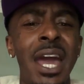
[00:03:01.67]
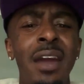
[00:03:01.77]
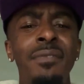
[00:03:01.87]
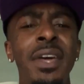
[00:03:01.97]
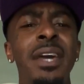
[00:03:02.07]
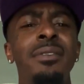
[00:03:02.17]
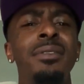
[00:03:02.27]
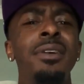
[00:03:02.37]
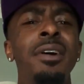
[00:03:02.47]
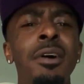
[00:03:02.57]
have
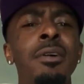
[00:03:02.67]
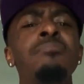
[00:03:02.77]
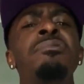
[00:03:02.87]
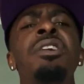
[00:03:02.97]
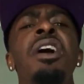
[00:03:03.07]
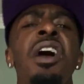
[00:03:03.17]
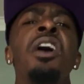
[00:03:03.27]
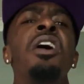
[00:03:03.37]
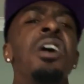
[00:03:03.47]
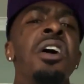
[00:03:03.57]
that?
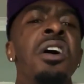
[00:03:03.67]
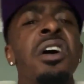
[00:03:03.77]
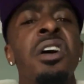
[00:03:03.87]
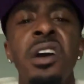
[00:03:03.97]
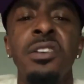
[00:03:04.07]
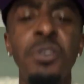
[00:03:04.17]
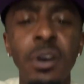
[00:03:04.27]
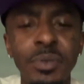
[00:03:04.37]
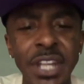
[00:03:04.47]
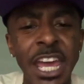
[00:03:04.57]
Yeah, you
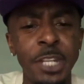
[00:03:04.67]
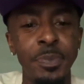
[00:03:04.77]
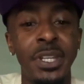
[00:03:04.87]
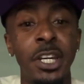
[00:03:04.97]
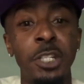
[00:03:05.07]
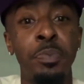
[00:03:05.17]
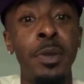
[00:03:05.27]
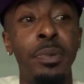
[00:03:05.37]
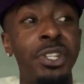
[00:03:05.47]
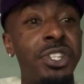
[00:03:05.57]
know what I'm saying? It's because
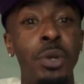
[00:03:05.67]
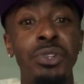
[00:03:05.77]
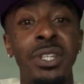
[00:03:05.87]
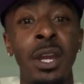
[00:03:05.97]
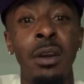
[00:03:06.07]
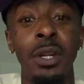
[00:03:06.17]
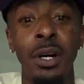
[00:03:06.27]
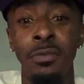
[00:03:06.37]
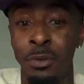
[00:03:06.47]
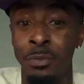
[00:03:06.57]
people are so scared
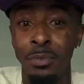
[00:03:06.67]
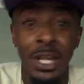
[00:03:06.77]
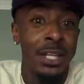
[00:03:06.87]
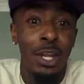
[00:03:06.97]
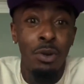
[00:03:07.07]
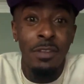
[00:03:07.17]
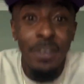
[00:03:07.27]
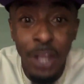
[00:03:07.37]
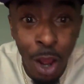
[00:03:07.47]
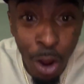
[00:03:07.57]
of them. Like, they don't
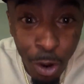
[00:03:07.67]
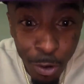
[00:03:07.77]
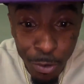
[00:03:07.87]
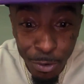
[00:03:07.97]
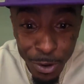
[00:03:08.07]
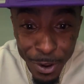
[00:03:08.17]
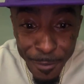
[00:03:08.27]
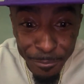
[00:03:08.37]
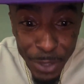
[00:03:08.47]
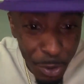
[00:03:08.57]
even know.
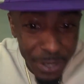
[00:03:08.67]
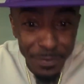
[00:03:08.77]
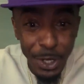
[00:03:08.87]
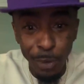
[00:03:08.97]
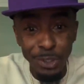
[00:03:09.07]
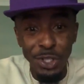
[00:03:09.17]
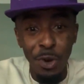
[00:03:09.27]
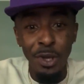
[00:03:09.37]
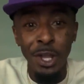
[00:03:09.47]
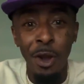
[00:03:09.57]
They don't even know what's
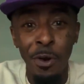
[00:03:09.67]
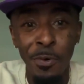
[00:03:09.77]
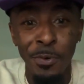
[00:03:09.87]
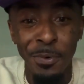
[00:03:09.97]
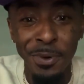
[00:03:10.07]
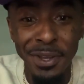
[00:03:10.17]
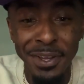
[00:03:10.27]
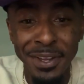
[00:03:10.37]
going on.